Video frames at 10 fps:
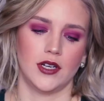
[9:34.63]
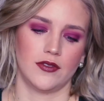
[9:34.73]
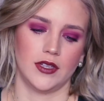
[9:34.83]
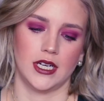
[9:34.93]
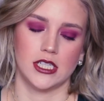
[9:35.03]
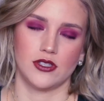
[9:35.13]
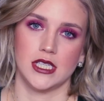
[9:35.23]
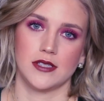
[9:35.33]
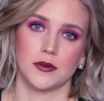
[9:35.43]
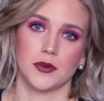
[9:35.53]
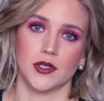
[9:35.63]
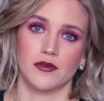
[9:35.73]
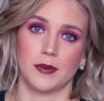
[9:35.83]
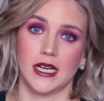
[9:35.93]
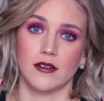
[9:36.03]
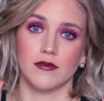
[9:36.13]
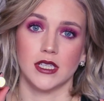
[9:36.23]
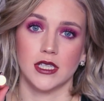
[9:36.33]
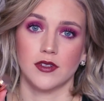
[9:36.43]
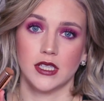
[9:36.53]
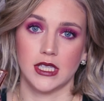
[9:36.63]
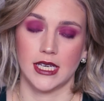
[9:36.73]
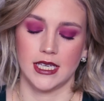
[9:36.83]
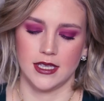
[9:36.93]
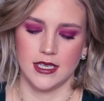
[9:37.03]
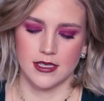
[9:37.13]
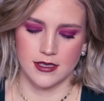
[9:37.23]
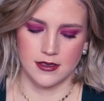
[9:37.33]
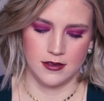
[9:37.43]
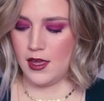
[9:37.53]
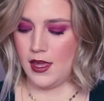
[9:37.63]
definitely not transfer proof, but I really like these.